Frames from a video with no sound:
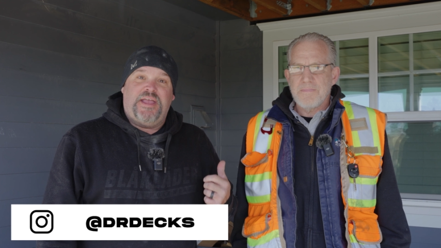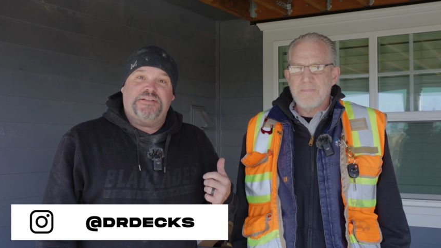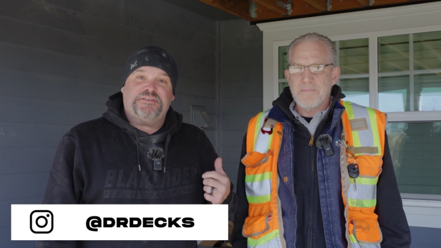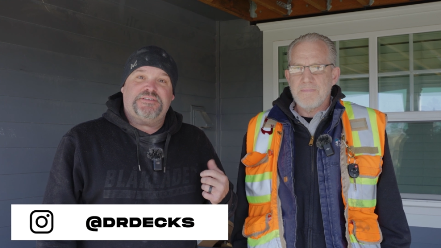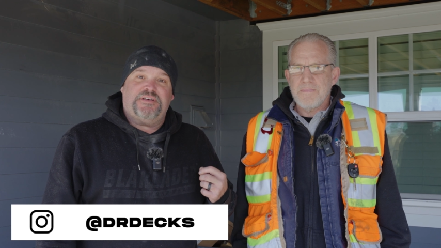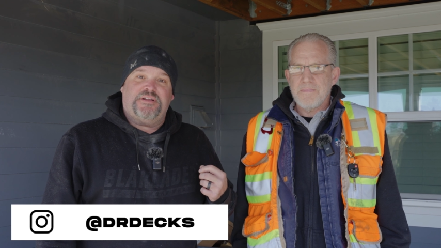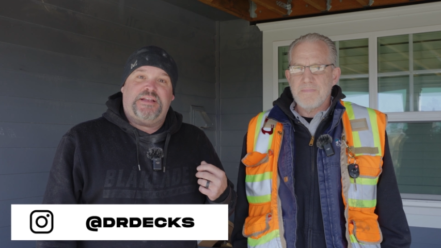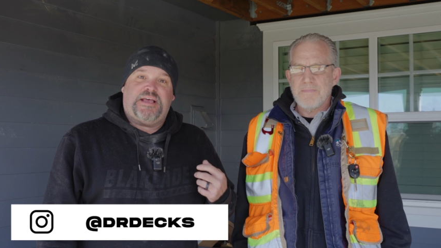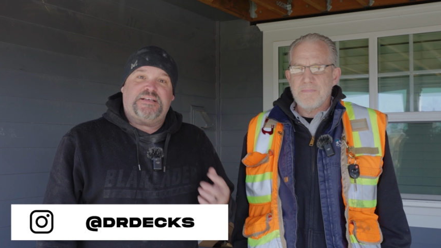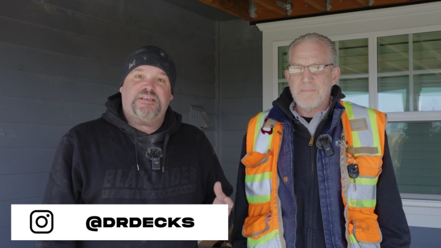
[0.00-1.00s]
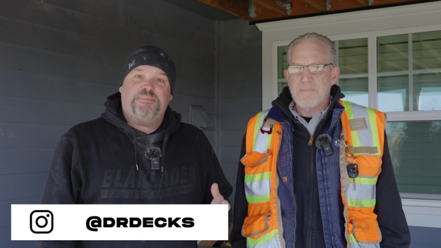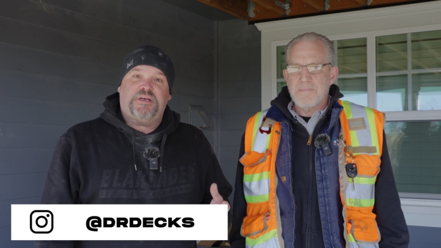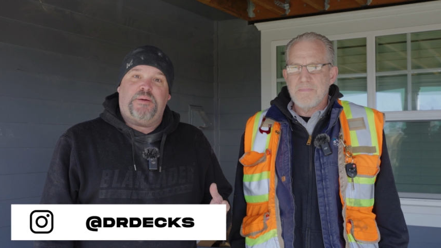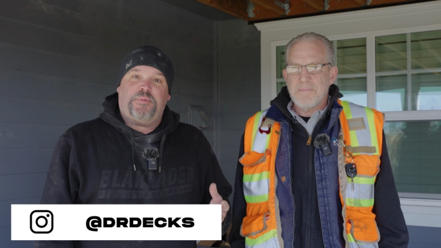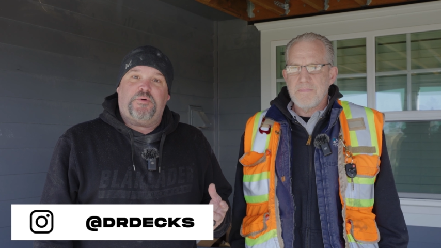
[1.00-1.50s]
Speaker 1: And just thought I'd ask him a
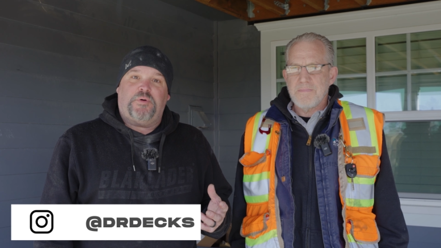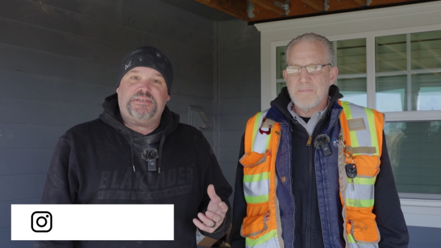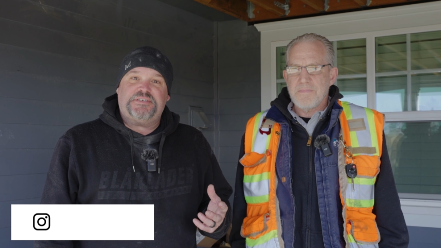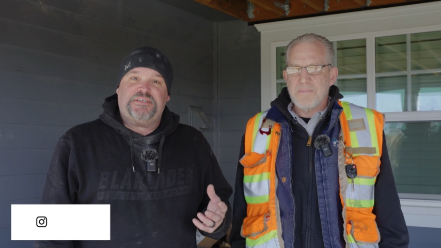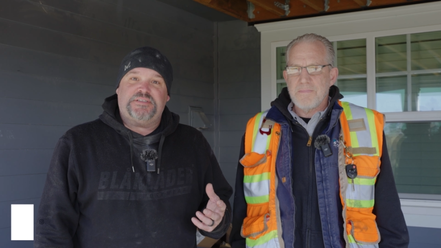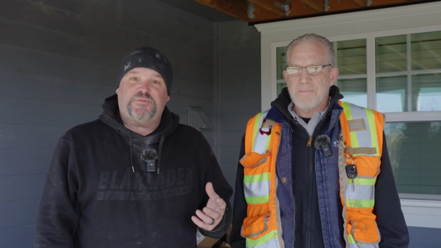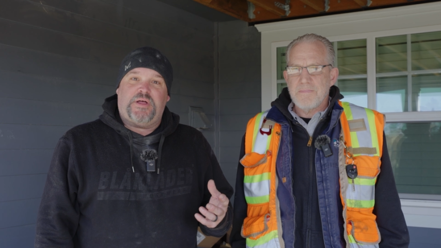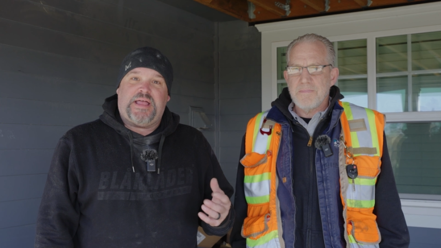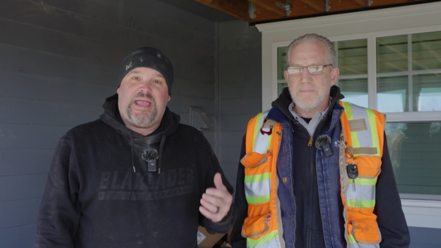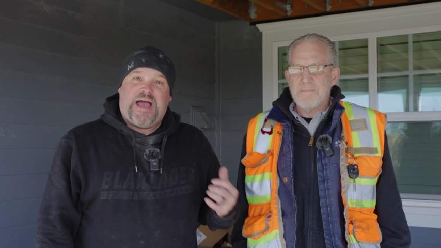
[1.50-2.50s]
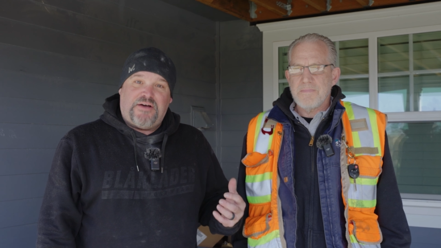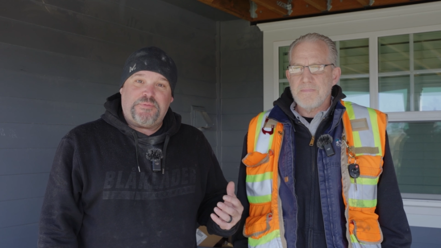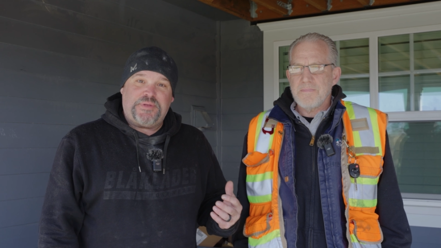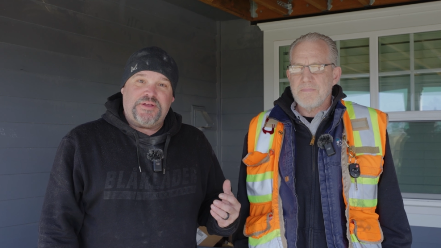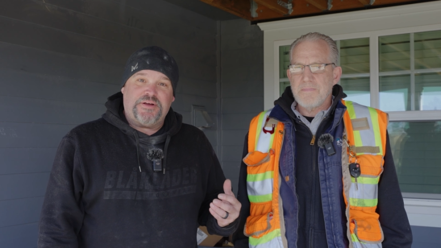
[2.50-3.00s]
couple questions while I have
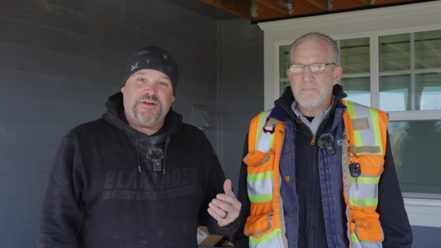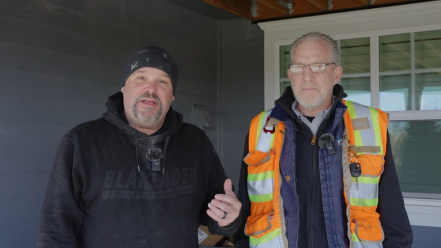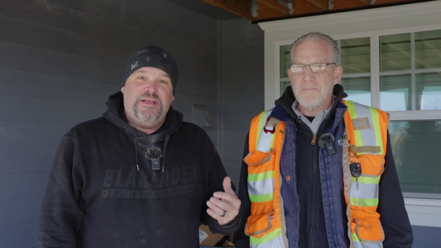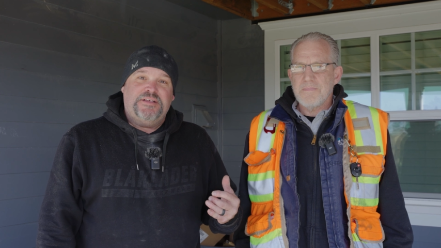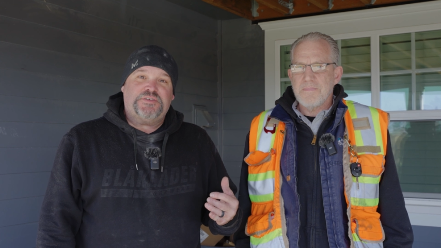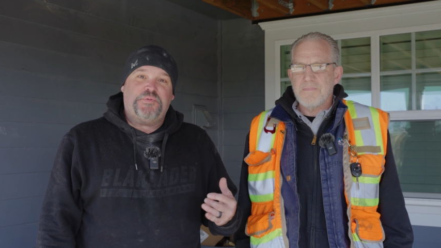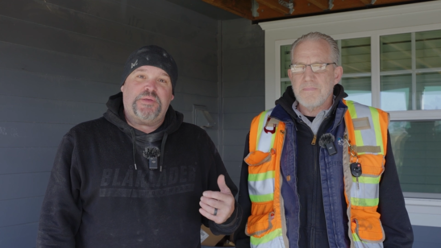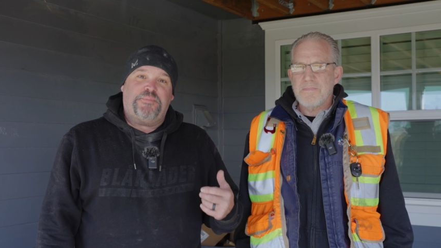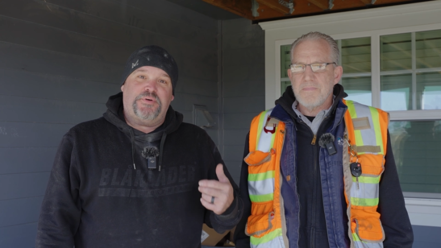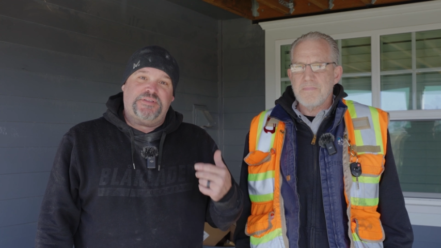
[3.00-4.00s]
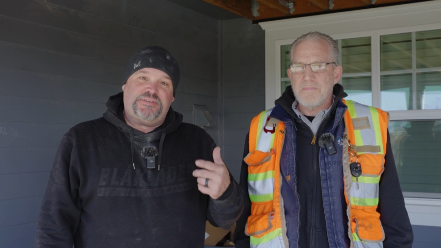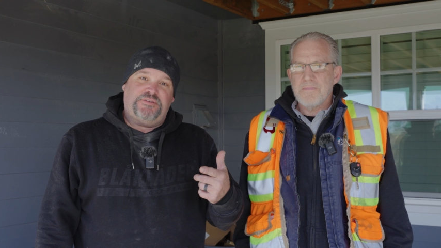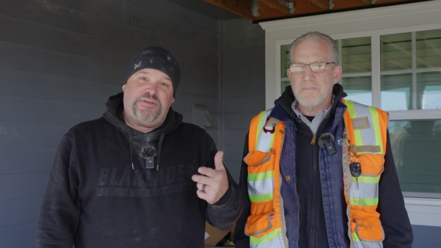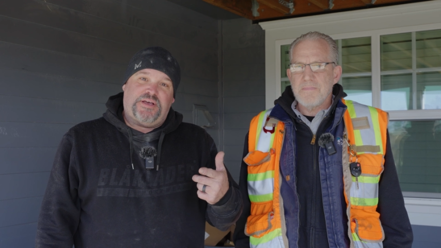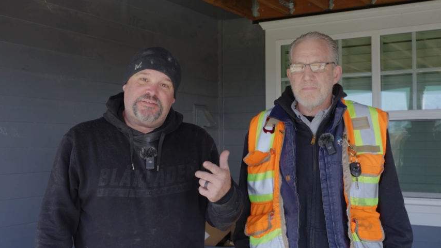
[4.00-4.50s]
him here so we can put it to you
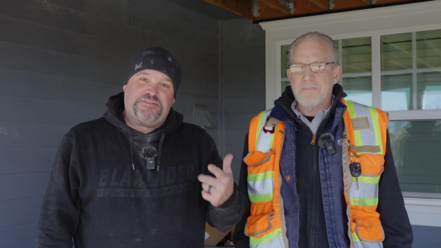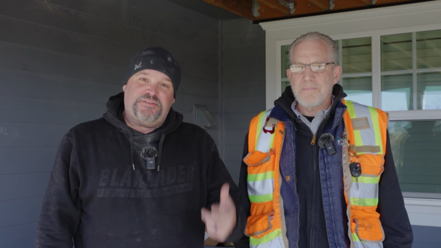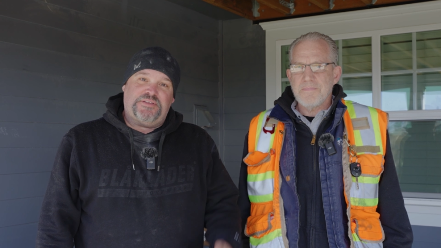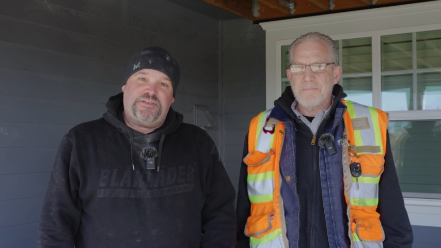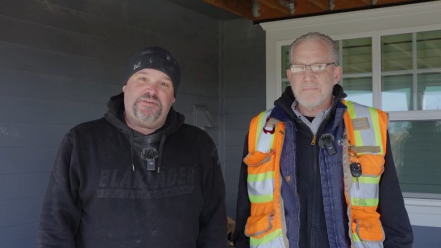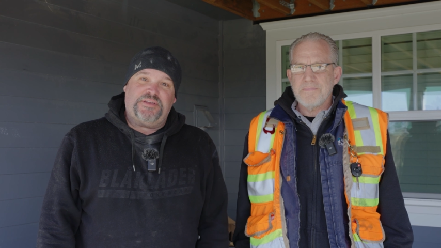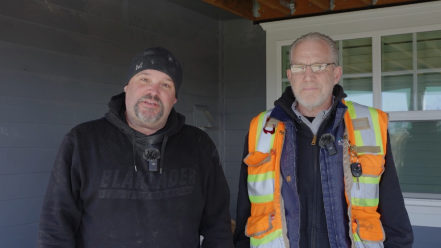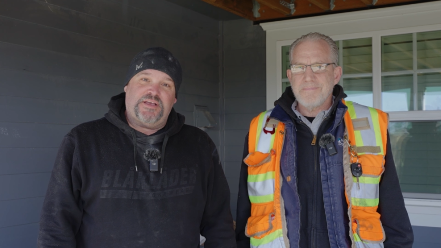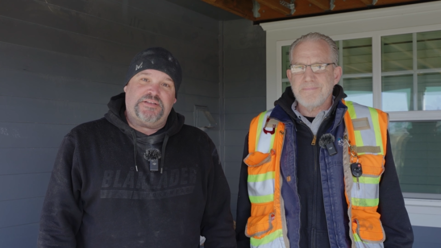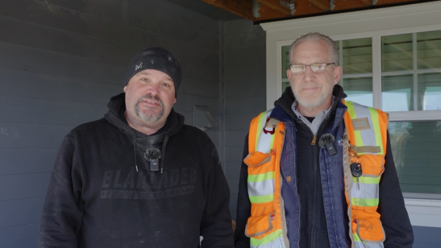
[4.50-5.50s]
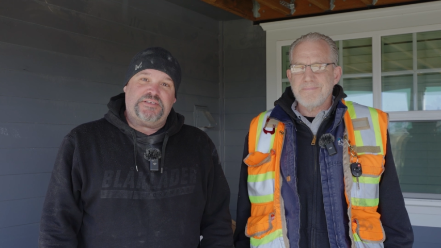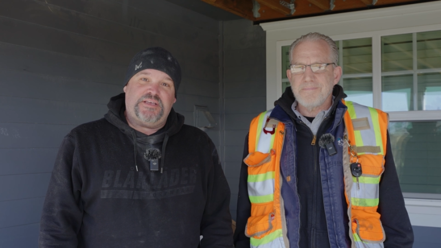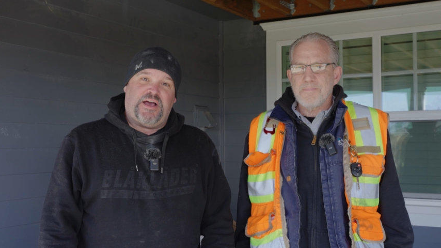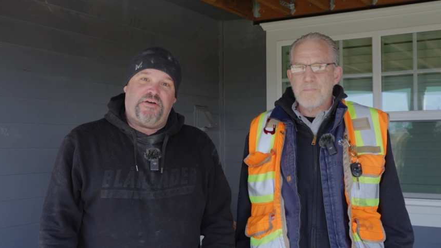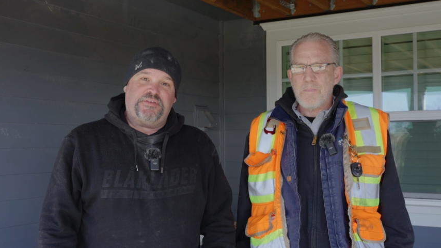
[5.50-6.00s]
guys so that you can kind of see
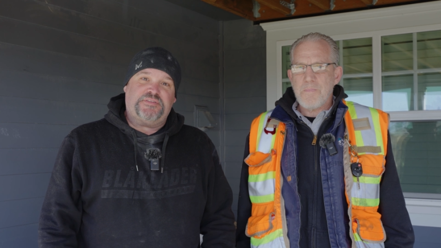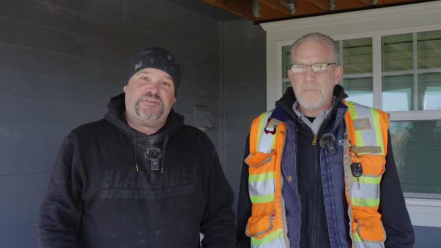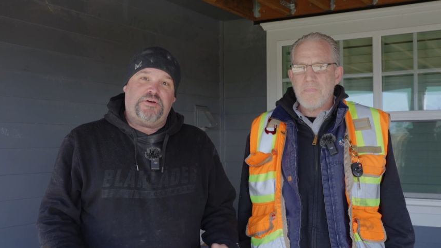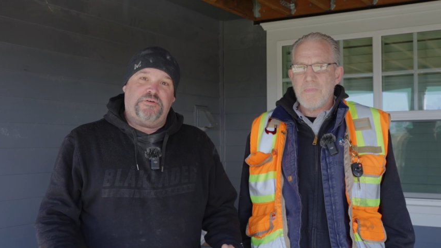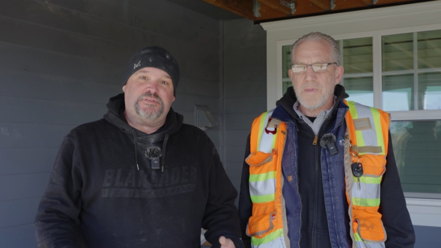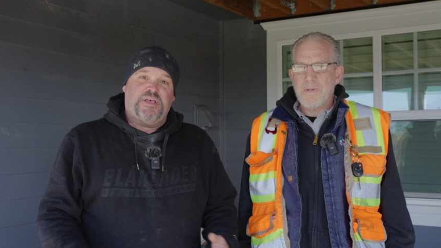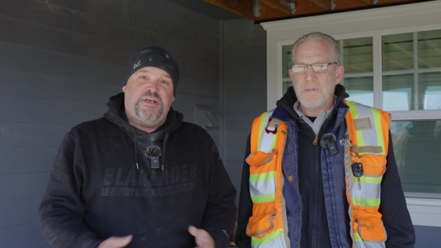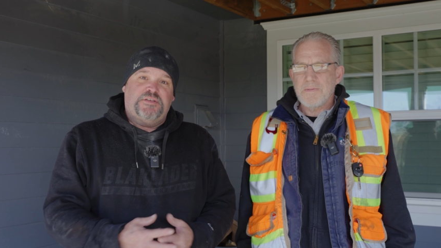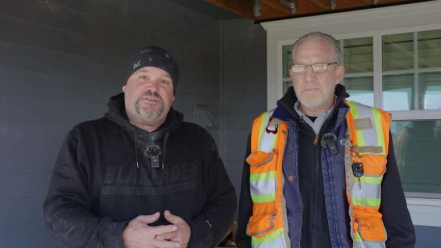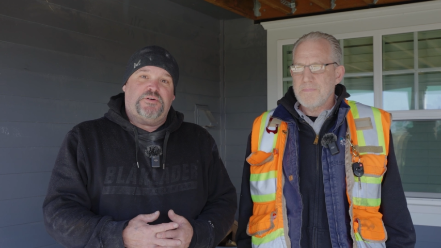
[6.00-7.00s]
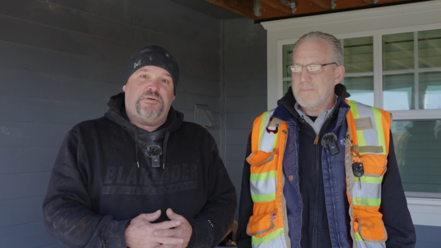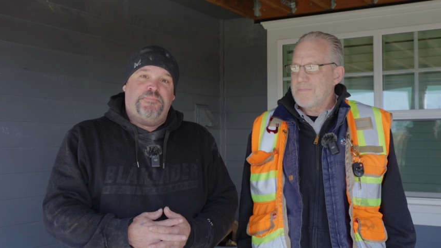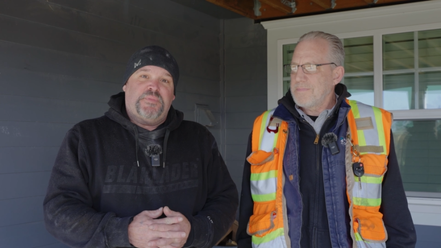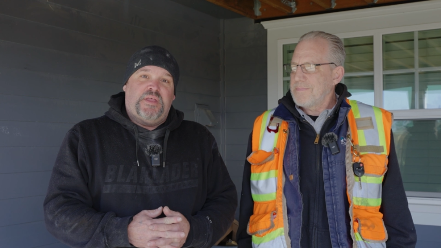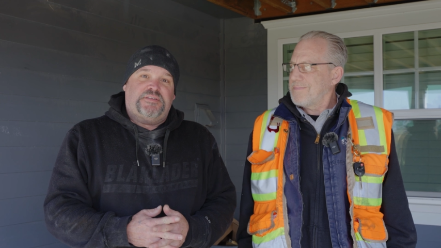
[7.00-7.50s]
how this goes. So,
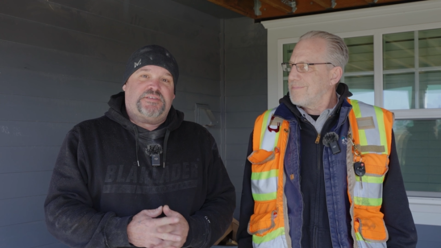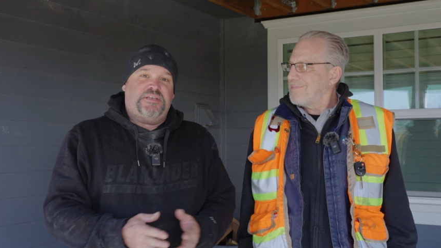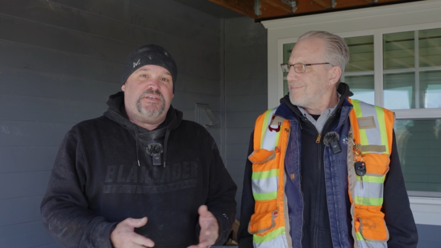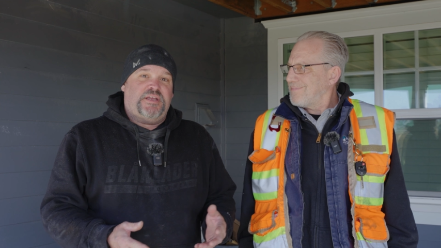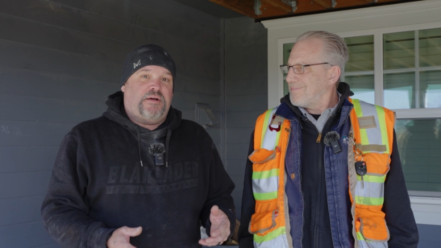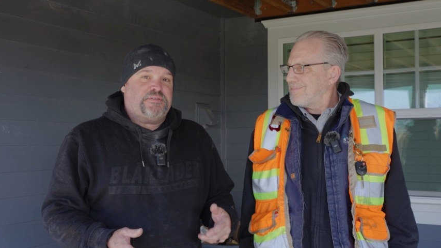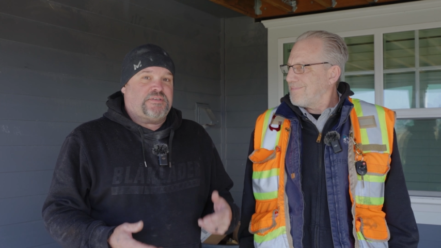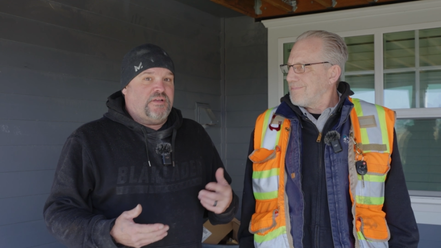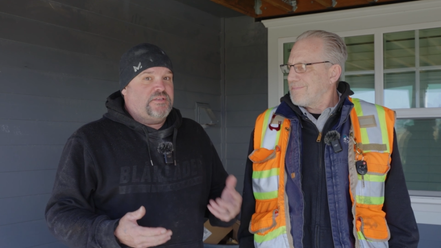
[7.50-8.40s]
CJ, I was talking